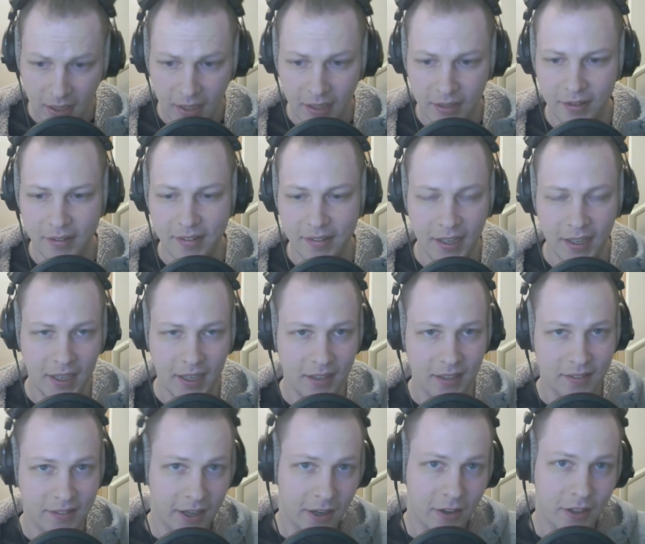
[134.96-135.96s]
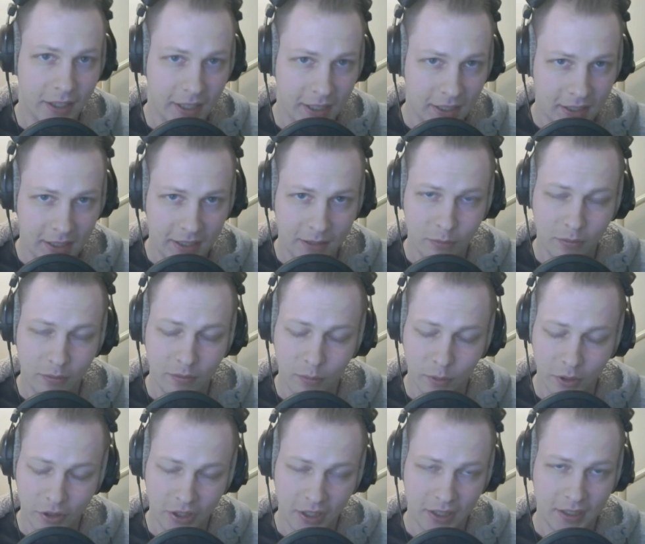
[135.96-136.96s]
The second is Geralt Igni,
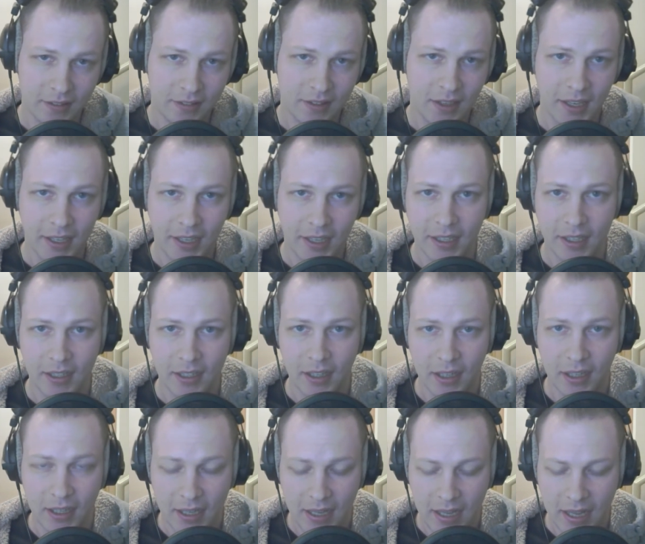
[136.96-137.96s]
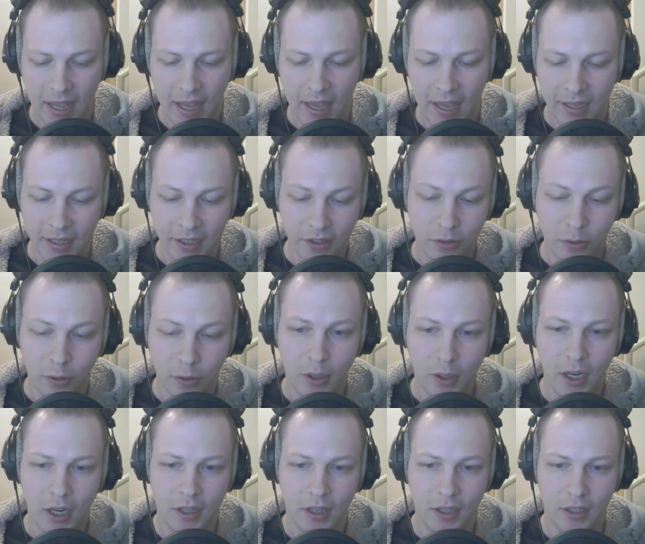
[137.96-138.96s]
which is again a control
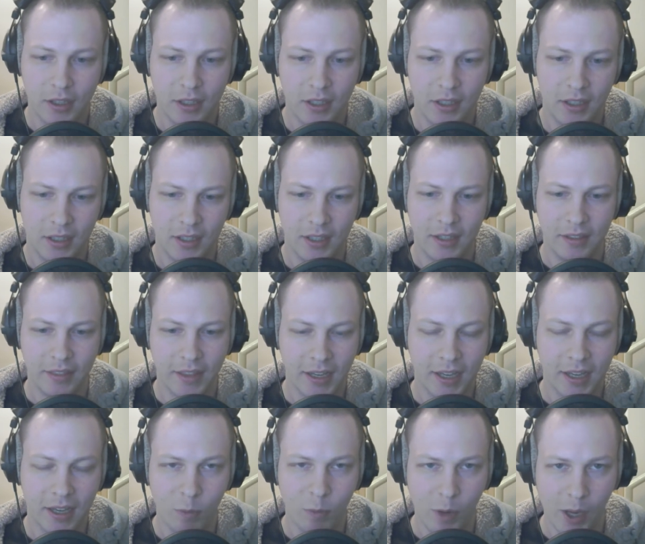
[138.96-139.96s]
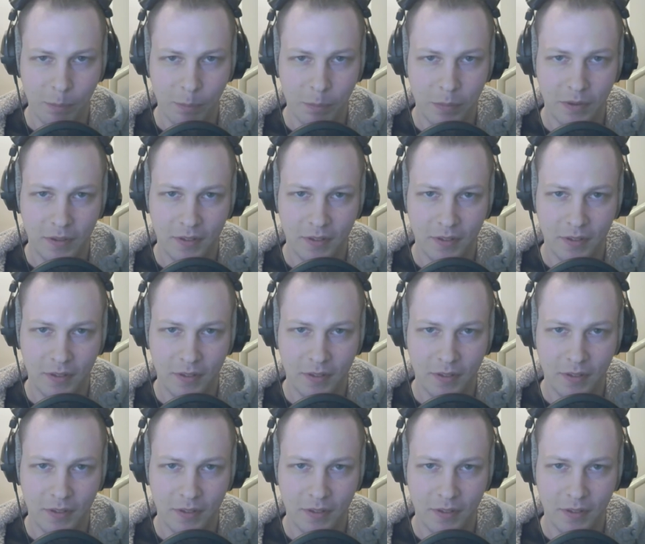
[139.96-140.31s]
card that can wipe,